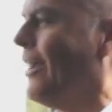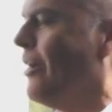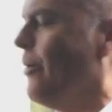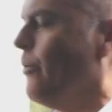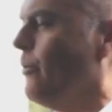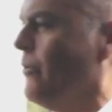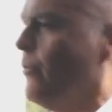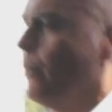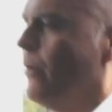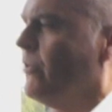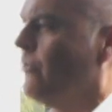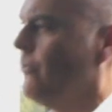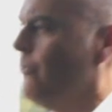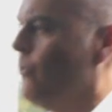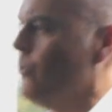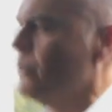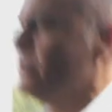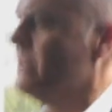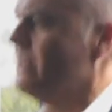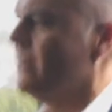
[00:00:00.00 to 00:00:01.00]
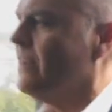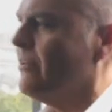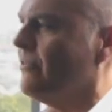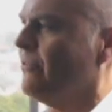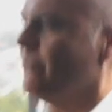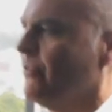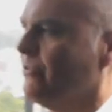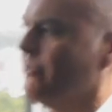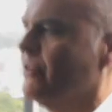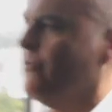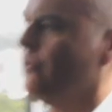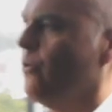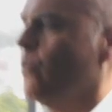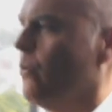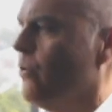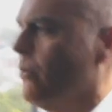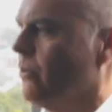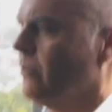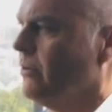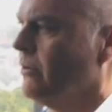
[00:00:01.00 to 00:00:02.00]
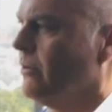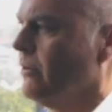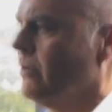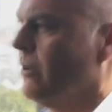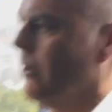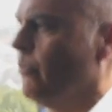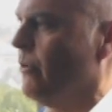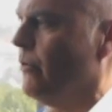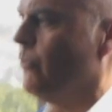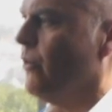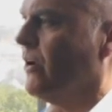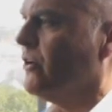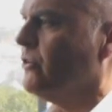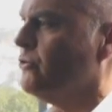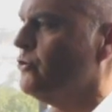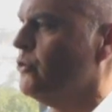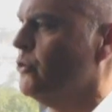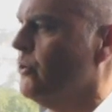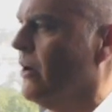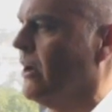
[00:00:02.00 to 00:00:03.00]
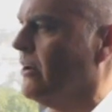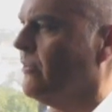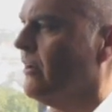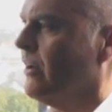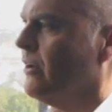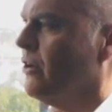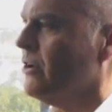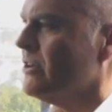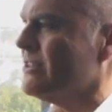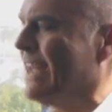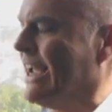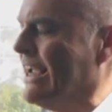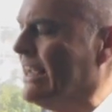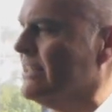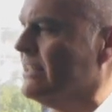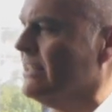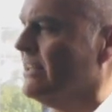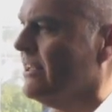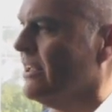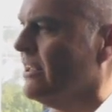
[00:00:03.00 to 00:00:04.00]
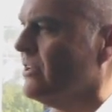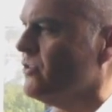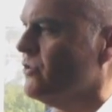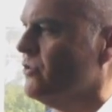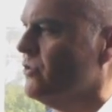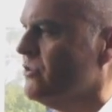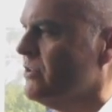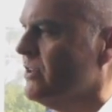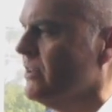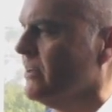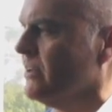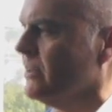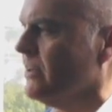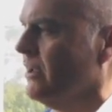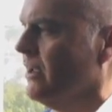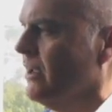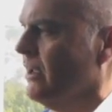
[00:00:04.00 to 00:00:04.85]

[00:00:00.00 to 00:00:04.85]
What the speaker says: We won 14 out of 54. Yeah. We won 2 out of our last 18 against New Zealand.